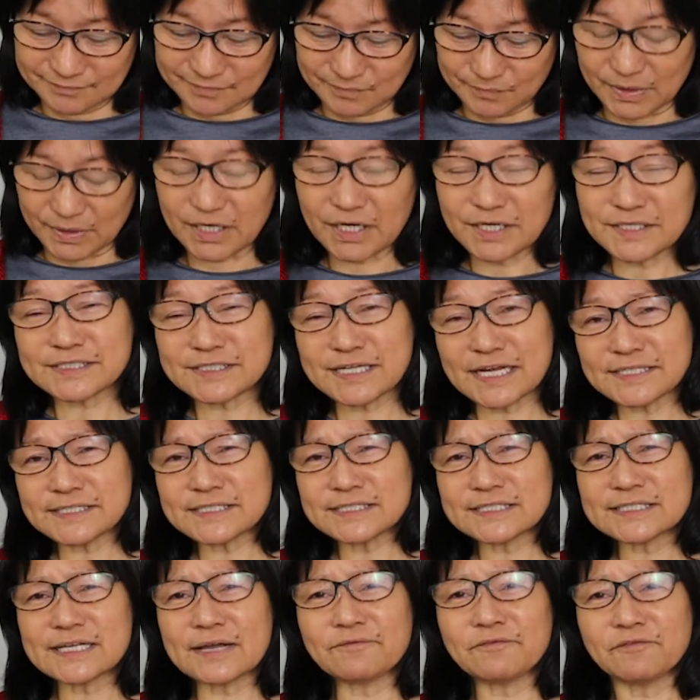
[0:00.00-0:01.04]
Because that
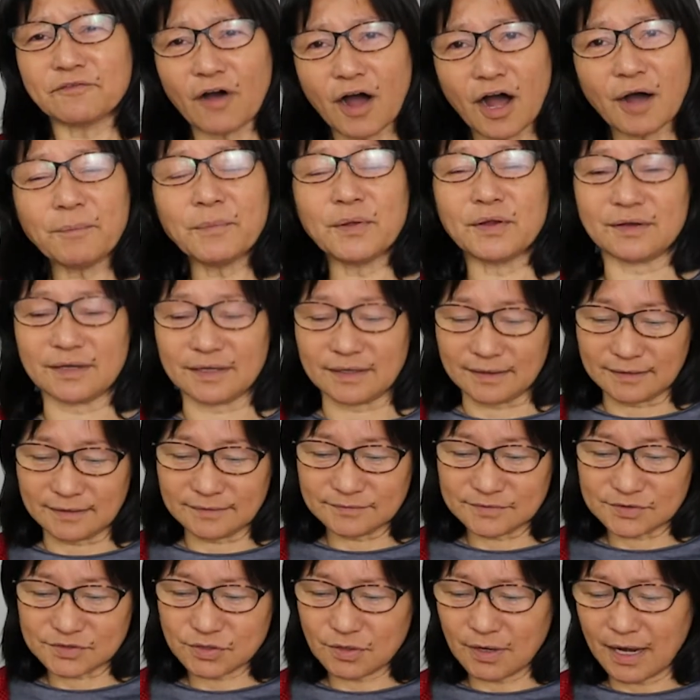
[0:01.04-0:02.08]
is a formula,
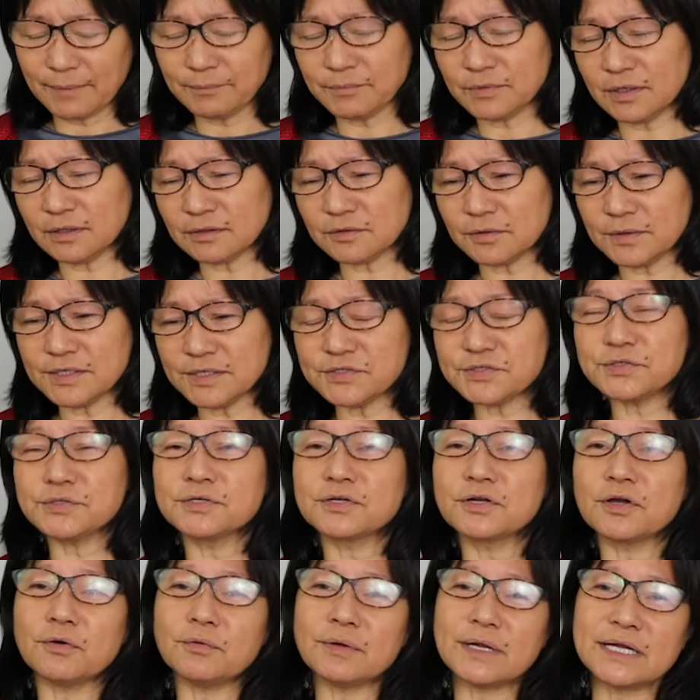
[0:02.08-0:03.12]
so I'm not going to
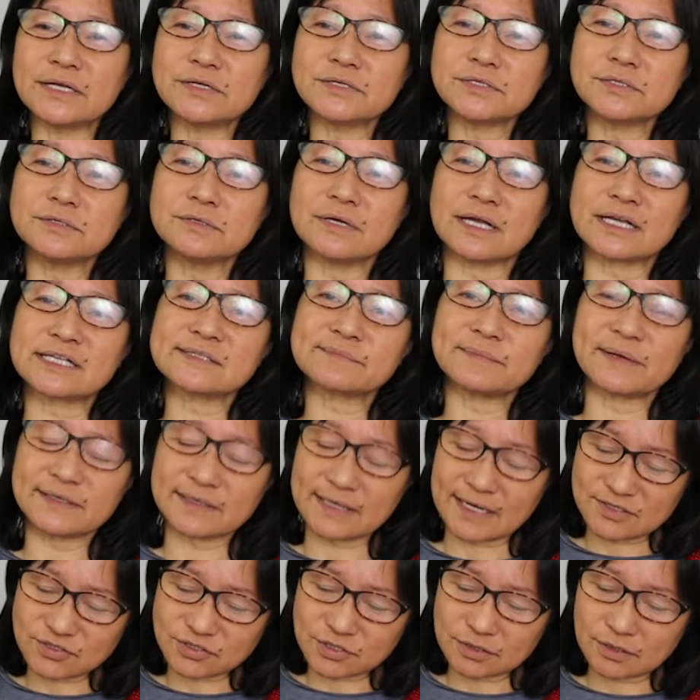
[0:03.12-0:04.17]
go into
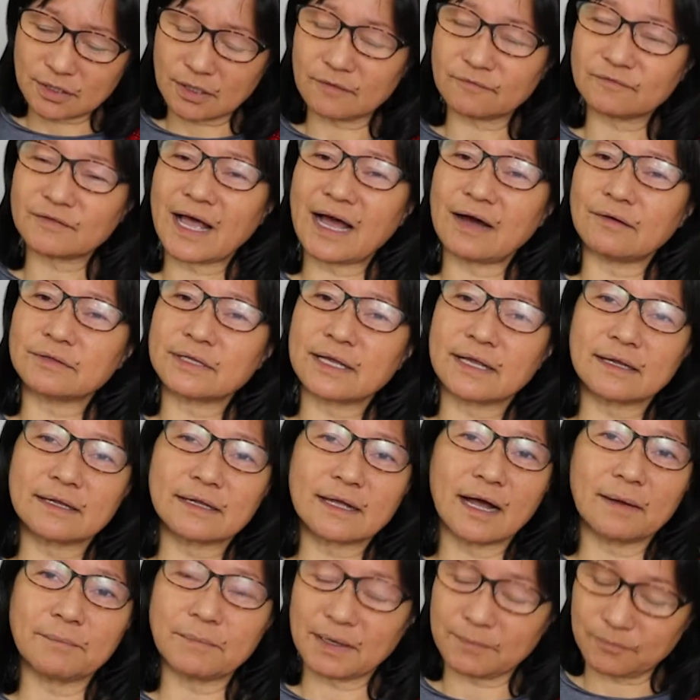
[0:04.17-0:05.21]
explanation of how they
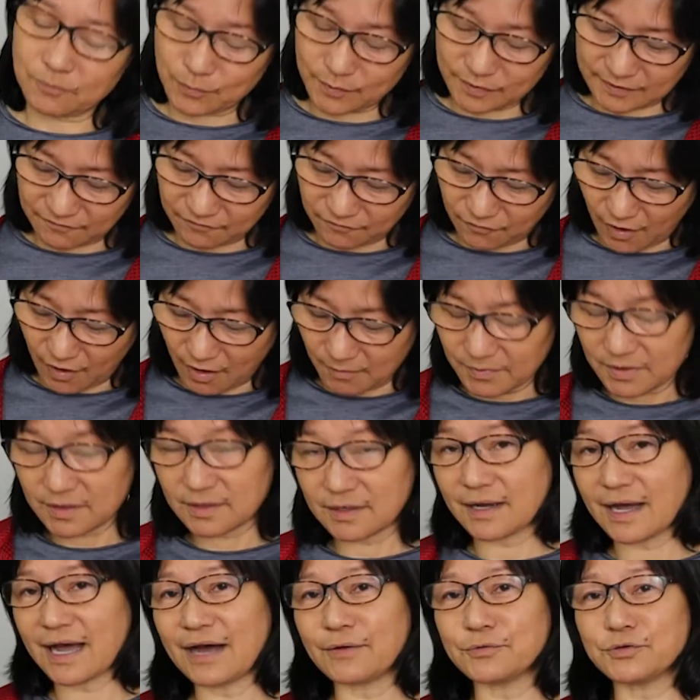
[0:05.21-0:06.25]
come up with the
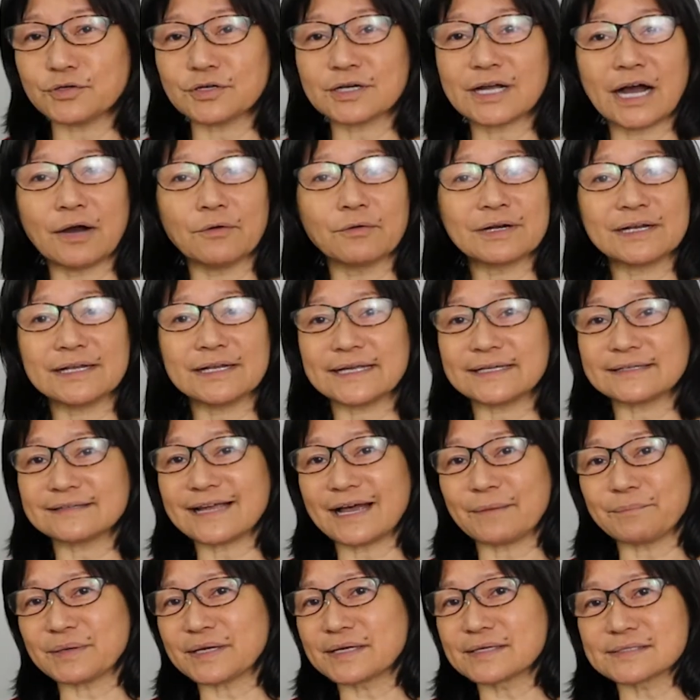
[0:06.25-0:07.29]
formula, how you calculate
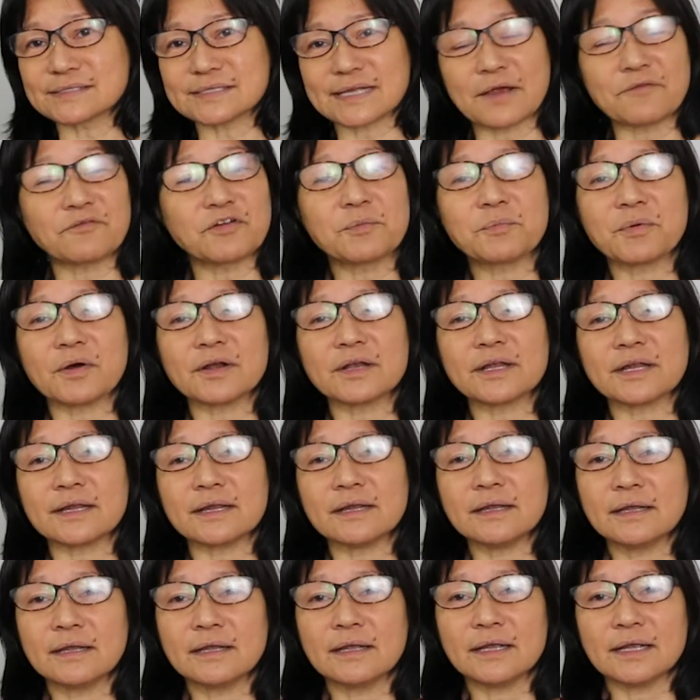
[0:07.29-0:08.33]
that, because everybody
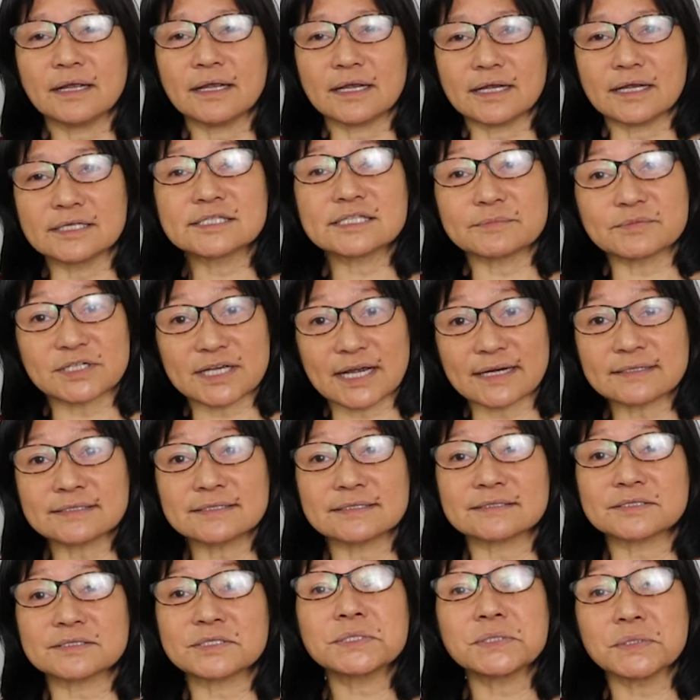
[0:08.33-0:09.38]
is
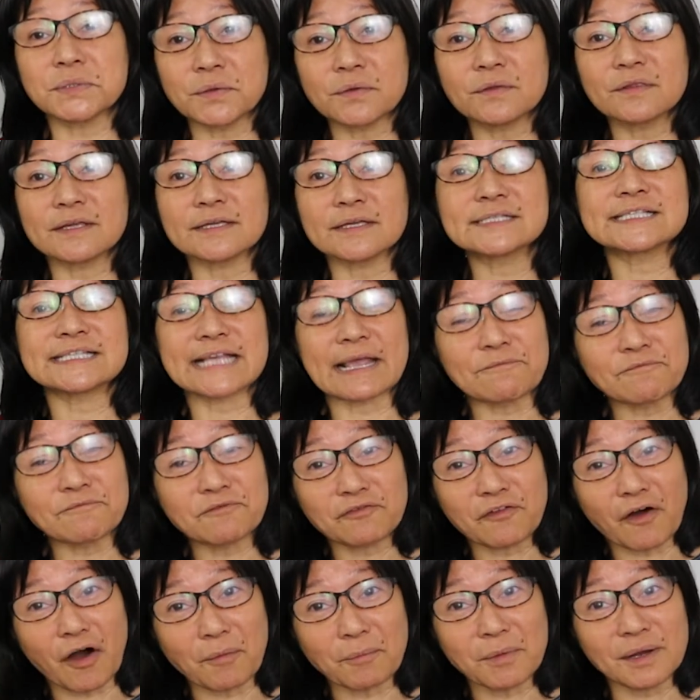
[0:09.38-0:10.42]
subjected to the same
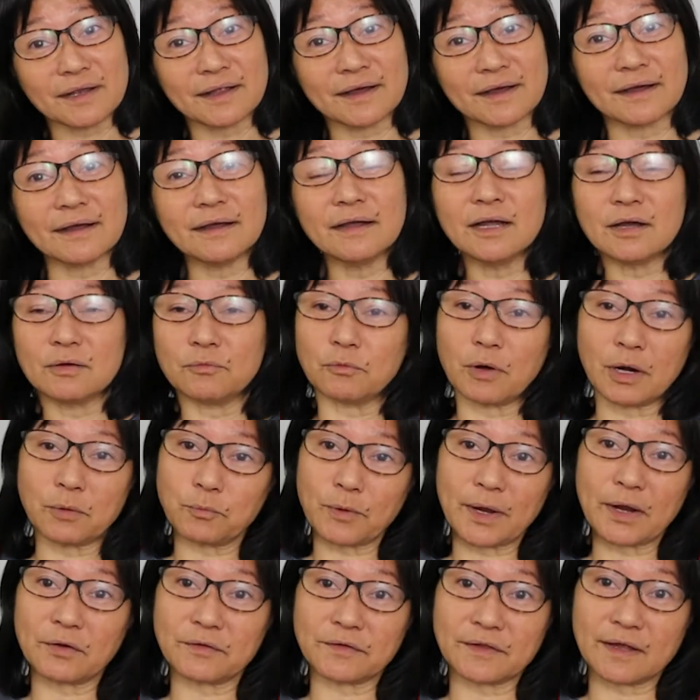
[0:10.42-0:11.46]
formula one
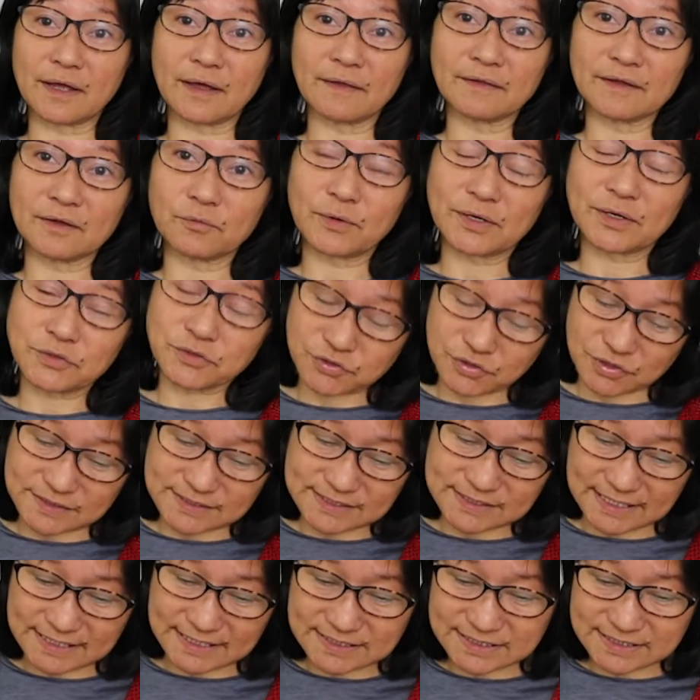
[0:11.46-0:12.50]
way or the other when you turn
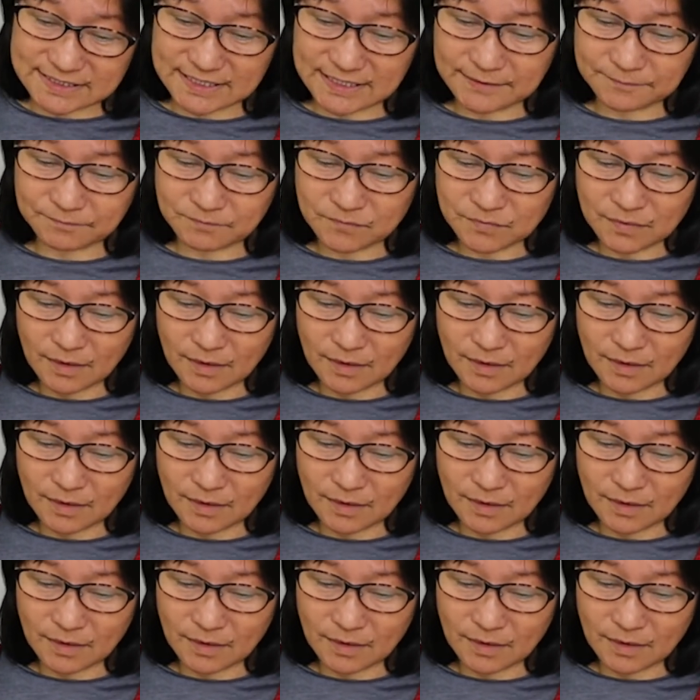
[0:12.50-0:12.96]
60.